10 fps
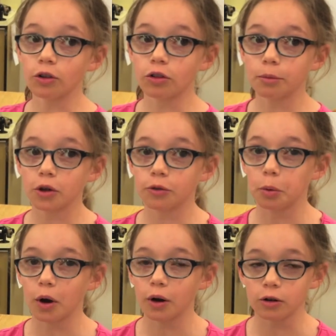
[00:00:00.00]
it's much
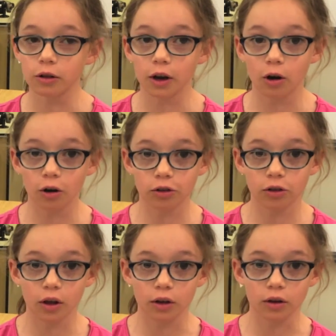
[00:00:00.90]
brighter, like our
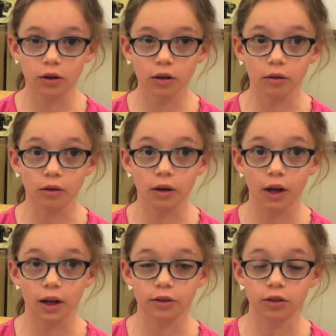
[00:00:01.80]
sun
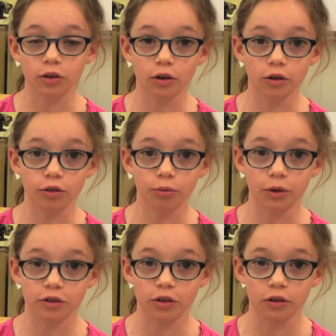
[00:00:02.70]
against the Earth,
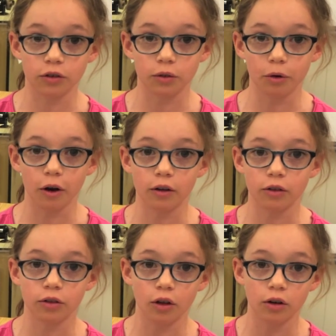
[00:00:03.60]
which is the
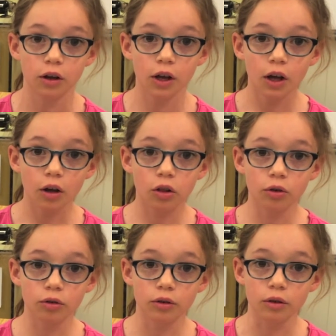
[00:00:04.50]
brightest sun,
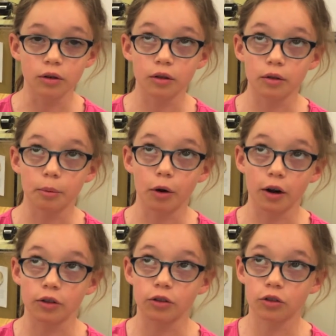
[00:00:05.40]
the
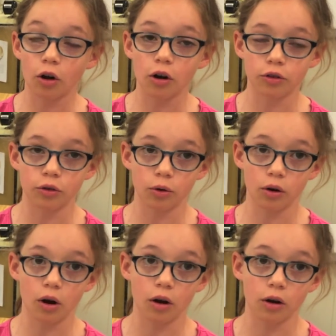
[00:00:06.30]
brightest star to
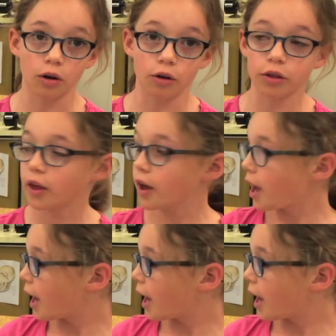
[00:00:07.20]
our Earth.